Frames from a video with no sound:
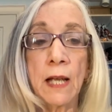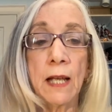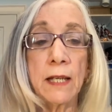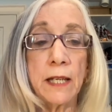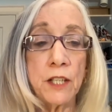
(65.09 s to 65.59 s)

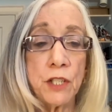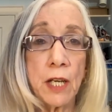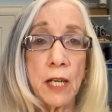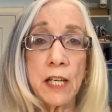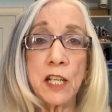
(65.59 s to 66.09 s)
In
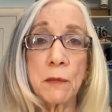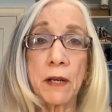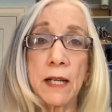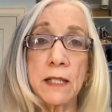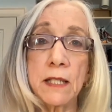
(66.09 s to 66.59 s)
educating
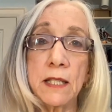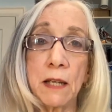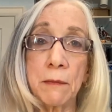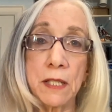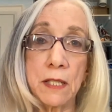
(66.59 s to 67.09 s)
about
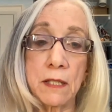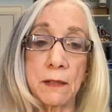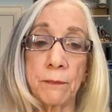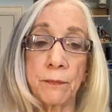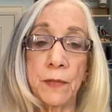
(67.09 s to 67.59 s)

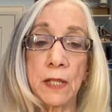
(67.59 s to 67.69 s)
anti-Semitism,